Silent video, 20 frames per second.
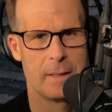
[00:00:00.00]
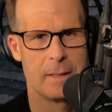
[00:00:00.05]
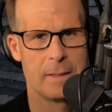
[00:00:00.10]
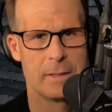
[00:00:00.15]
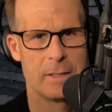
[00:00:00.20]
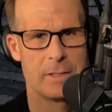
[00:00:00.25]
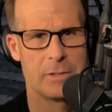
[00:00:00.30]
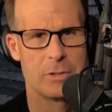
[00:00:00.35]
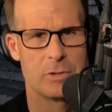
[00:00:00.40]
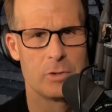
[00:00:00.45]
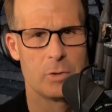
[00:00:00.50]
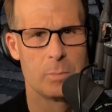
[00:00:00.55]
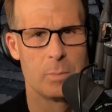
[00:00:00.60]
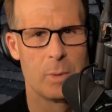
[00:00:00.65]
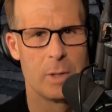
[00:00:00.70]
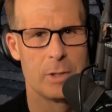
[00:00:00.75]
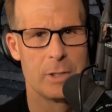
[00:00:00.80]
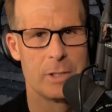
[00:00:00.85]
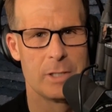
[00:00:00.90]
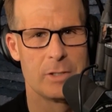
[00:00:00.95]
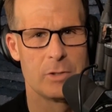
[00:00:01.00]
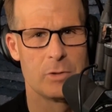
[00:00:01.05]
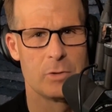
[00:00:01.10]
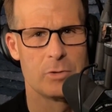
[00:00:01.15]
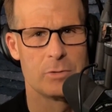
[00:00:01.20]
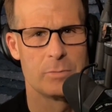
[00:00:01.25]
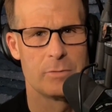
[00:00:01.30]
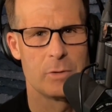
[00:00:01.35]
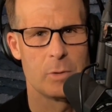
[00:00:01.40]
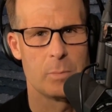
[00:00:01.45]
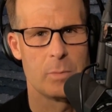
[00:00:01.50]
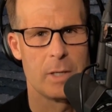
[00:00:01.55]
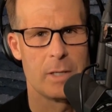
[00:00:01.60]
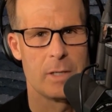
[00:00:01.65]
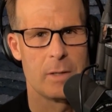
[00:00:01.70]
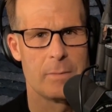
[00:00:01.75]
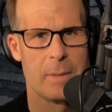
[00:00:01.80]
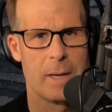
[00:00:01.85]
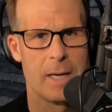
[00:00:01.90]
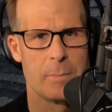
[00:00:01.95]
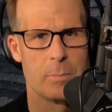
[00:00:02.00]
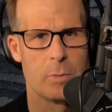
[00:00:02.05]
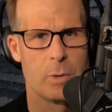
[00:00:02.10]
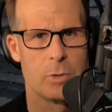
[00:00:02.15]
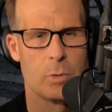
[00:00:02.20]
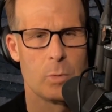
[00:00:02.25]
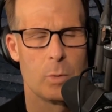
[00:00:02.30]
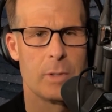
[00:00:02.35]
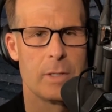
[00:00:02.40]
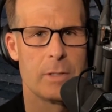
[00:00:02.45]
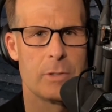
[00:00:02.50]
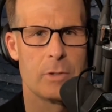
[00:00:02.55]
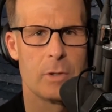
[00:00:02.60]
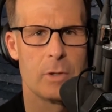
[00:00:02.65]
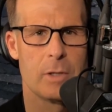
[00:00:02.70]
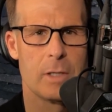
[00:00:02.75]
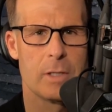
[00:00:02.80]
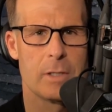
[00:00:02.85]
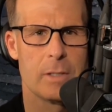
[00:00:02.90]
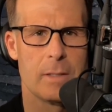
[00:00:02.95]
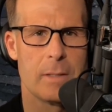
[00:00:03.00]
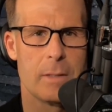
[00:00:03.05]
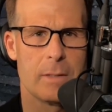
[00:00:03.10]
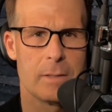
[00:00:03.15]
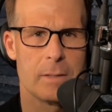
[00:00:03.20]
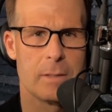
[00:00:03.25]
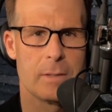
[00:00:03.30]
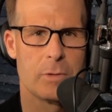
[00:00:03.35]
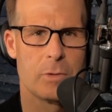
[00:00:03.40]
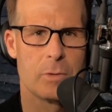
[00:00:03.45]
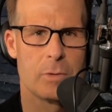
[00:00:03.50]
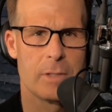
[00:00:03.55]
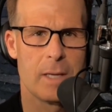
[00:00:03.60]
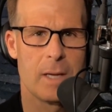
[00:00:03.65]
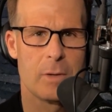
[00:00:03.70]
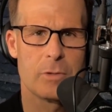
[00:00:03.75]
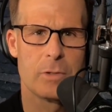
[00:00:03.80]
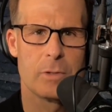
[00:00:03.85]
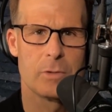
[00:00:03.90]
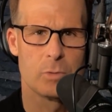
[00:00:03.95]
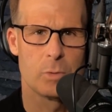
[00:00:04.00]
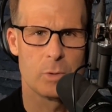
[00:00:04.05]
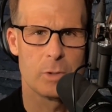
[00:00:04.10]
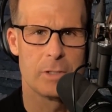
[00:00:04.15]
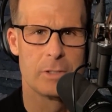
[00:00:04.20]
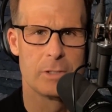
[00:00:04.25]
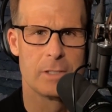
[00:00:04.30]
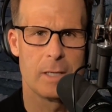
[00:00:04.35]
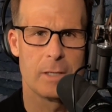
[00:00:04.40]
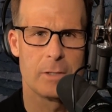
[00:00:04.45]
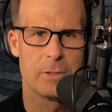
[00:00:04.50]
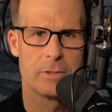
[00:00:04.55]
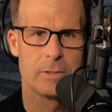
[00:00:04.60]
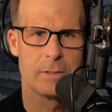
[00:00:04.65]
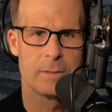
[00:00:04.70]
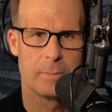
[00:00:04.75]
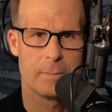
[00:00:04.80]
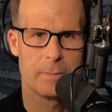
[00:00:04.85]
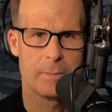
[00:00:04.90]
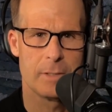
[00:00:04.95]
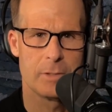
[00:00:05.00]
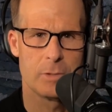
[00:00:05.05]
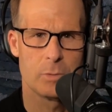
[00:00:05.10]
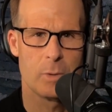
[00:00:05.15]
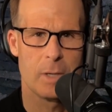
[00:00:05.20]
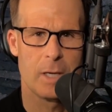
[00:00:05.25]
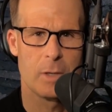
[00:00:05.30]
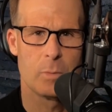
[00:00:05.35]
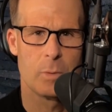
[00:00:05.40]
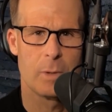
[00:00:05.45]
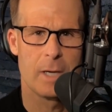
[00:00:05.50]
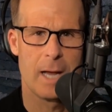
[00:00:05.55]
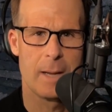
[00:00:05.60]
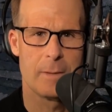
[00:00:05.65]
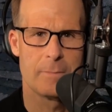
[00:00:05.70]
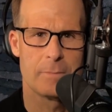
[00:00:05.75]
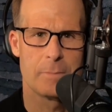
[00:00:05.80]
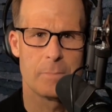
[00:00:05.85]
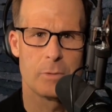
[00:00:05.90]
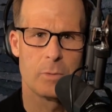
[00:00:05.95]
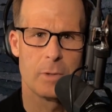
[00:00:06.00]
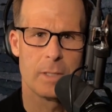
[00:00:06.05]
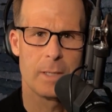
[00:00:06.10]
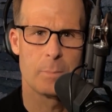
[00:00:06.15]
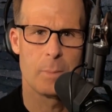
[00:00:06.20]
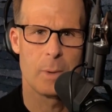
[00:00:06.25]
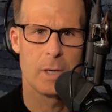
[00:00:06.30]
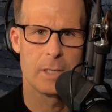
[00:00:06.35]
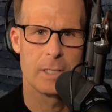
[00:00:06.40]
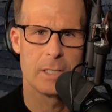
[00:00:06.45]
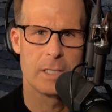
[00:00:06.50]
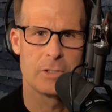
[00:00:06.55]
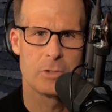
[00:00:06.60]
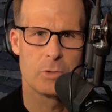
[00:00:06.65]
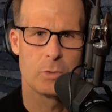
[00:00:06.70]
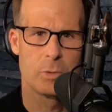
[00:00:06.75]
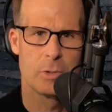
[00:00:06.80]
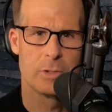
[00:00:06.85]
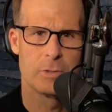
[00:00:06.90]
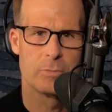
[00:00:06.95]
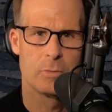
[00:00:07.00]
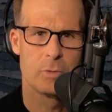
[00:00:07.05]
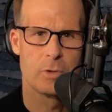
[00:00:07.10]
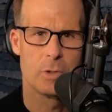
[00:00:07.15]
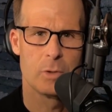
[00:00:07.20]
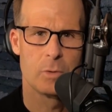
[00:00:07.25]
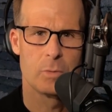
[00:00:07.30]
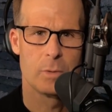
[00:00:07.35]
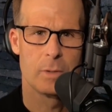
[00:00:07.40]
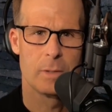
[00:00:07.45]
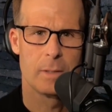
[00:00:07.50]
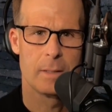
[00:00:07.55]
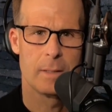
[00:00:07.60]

This is your marketing news for the week of April 23rd, 2026. This week, we have 3 marketing stories for you.